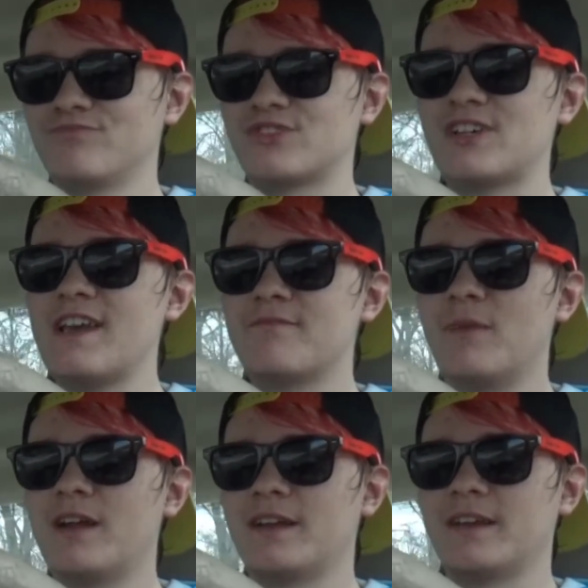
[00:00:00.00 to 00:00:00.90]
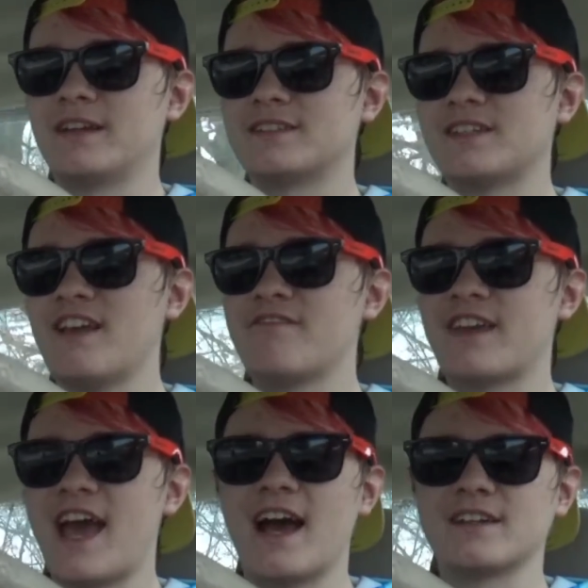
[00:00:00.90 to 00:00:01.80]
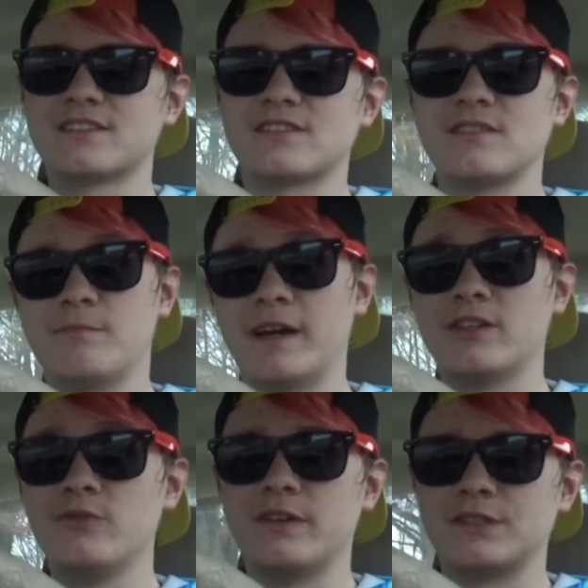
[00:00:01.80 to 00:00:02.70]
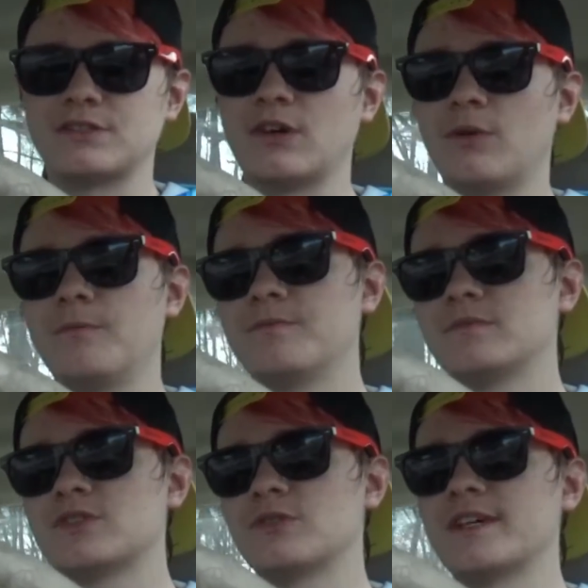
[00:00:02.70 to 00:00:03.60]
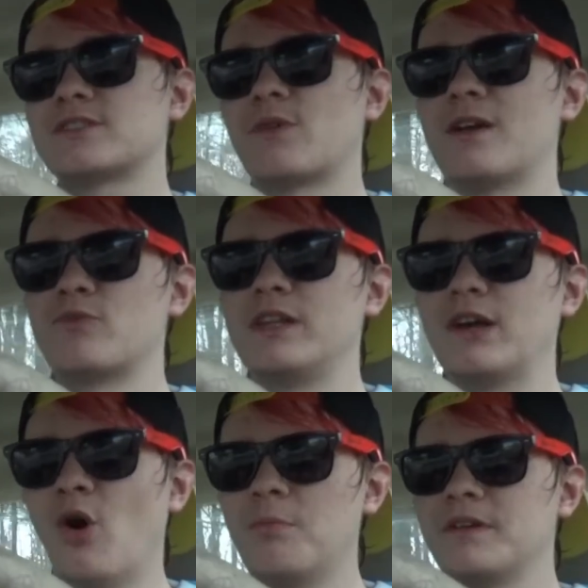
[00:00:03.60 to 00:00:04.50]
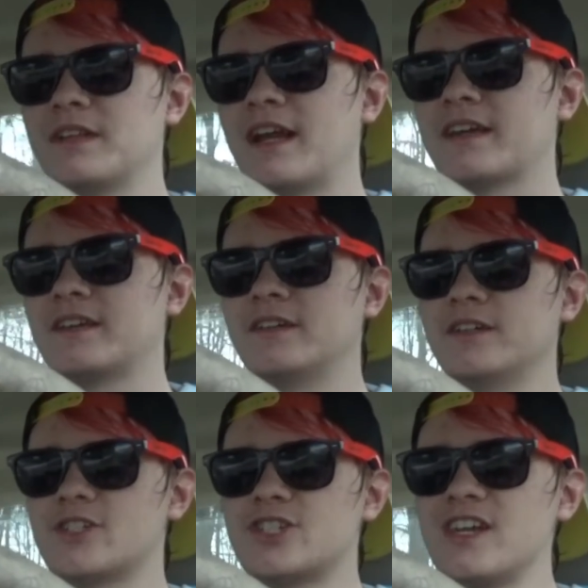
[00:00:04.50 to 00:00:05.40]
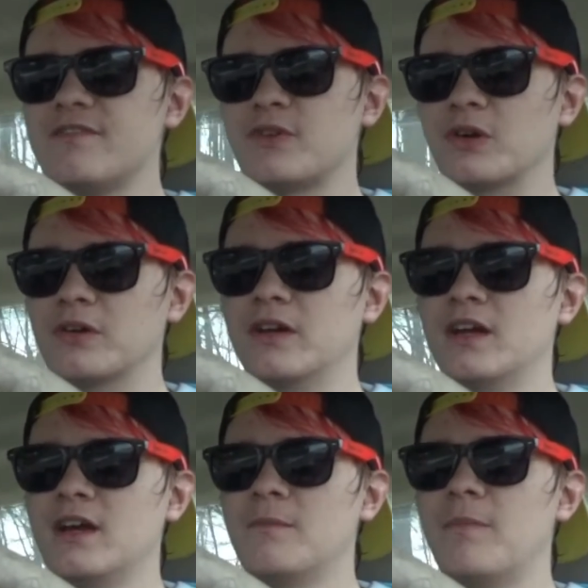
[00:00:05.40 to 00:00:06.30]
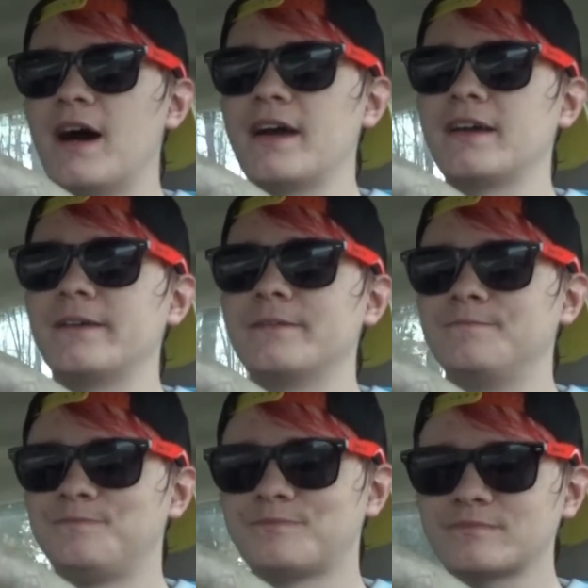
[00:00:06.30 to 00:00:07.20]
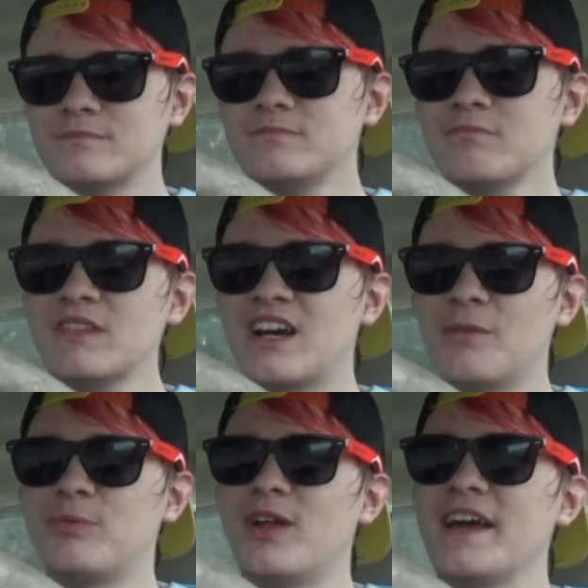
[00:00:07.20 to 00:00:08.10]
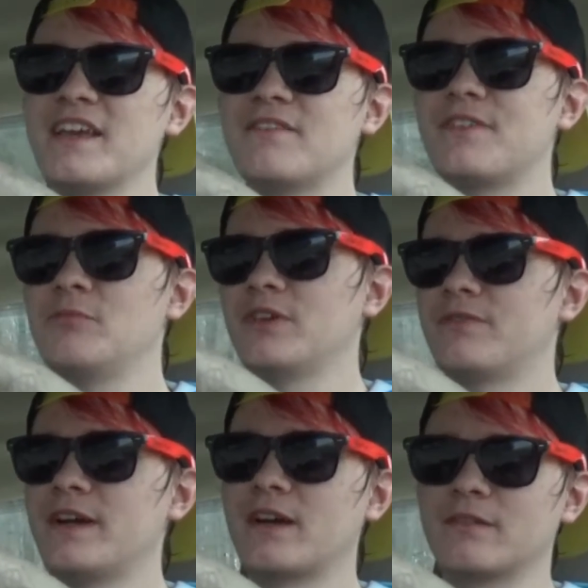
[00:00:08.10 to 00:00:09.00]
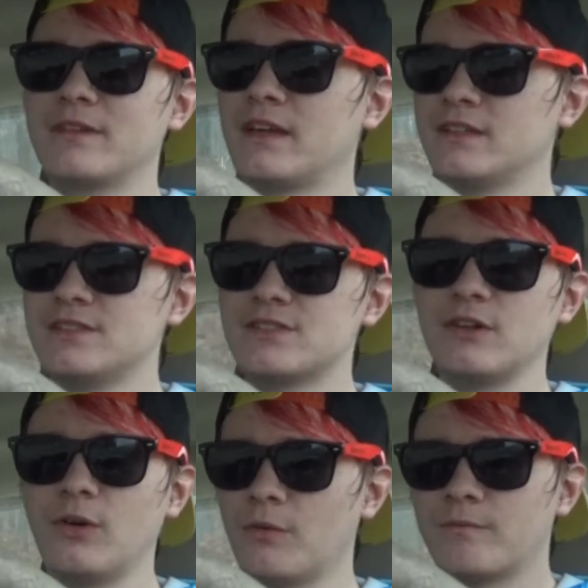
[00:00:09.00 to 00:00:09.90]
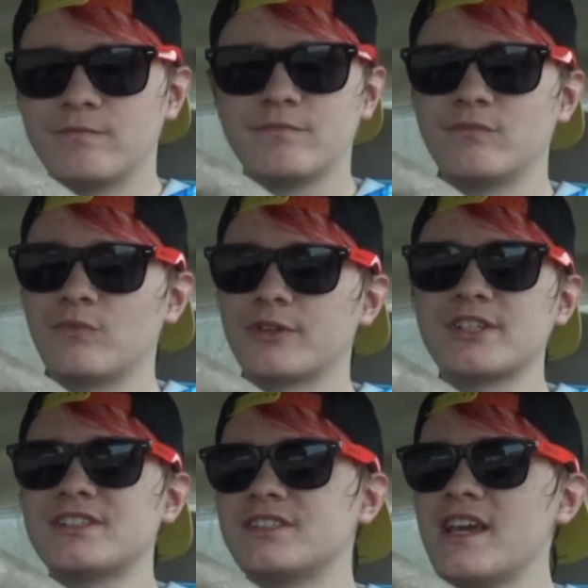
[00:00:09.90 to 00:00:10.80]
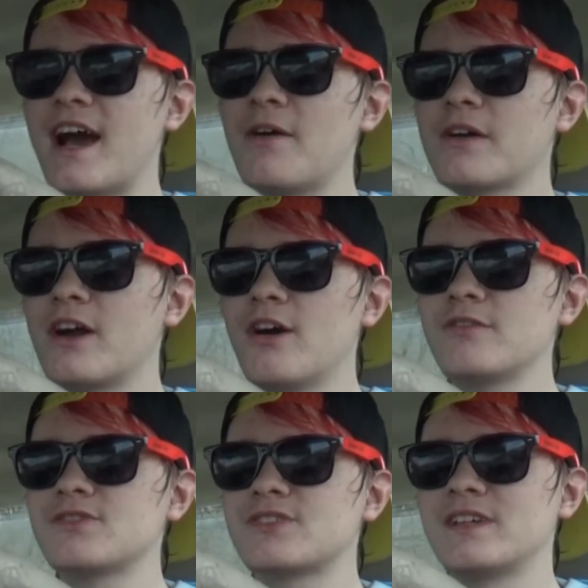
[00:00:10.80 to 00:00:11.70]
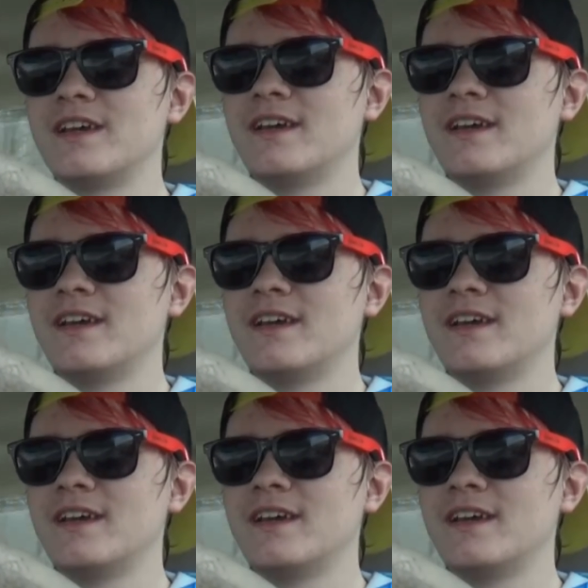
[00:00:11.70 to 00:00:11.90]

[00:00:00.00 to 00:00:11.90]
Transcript: save money and save gas by doing so. So that's what I'm really hoping that I can achieve here by applying at Family Fare. So we'll just see how it goes.